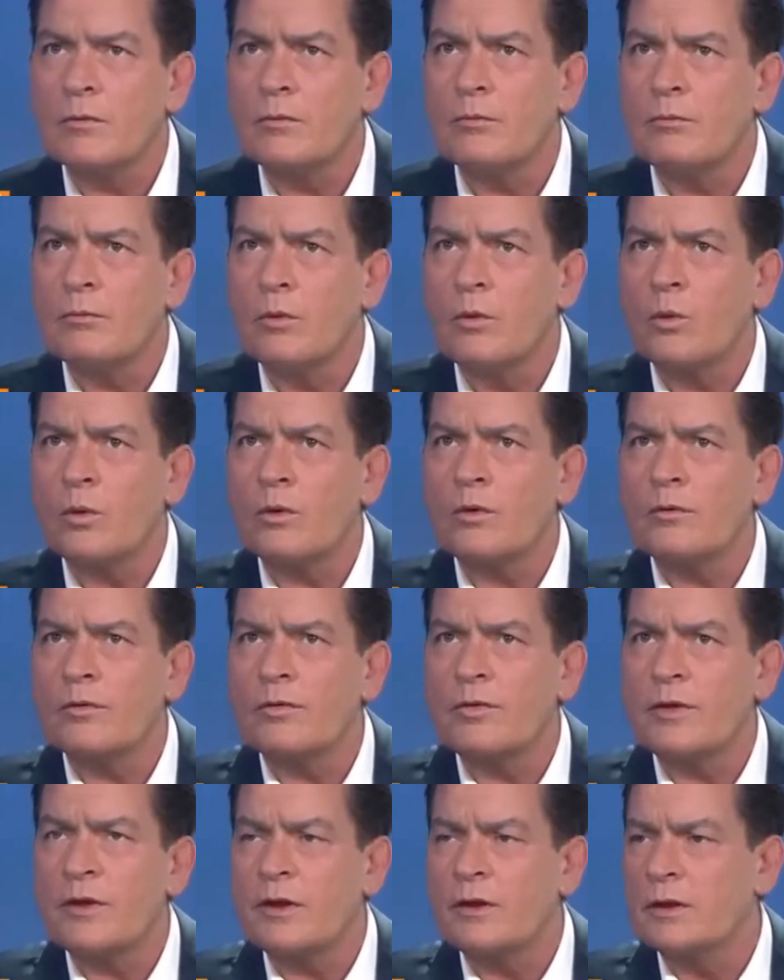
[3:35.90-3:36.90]
More
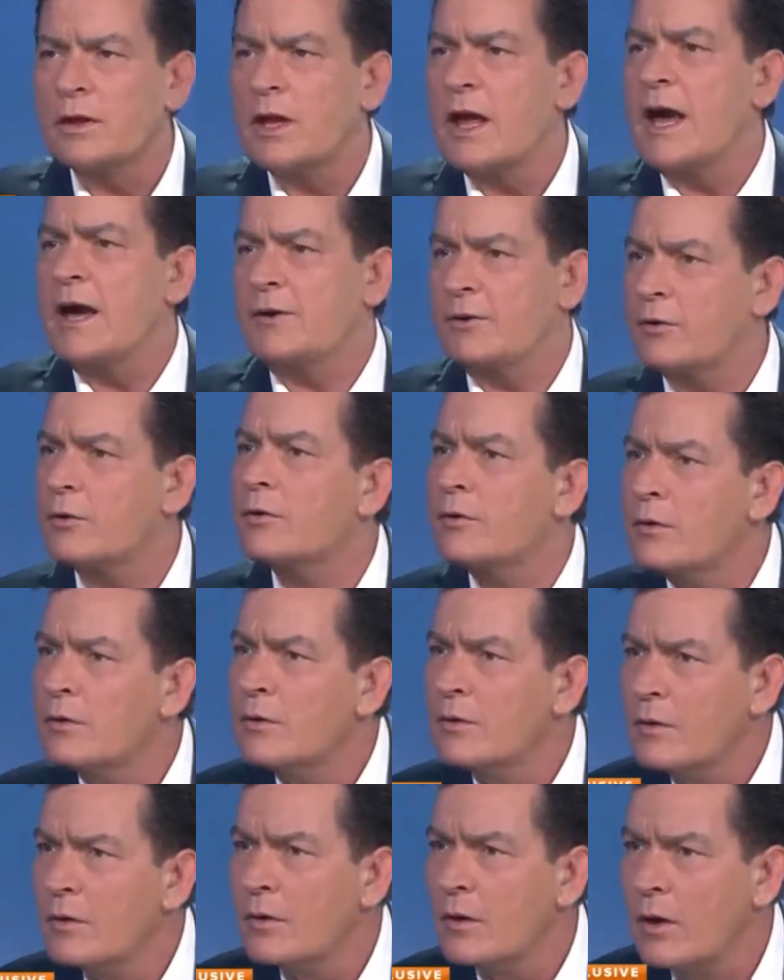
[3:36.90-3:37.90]
the latter.
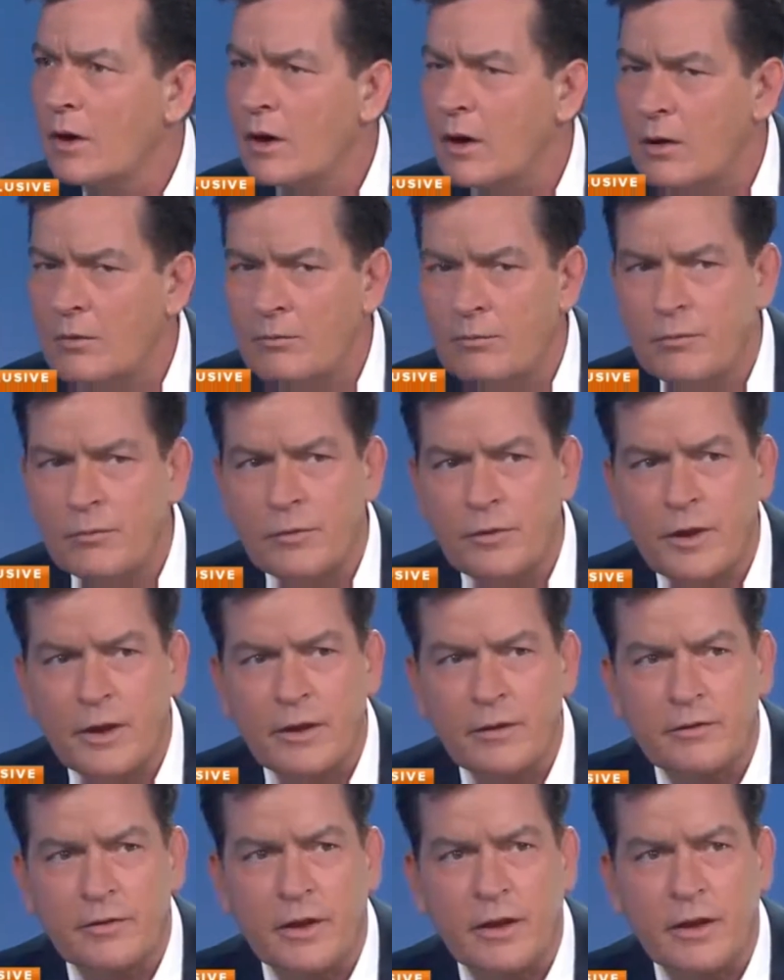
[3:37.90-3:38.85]
They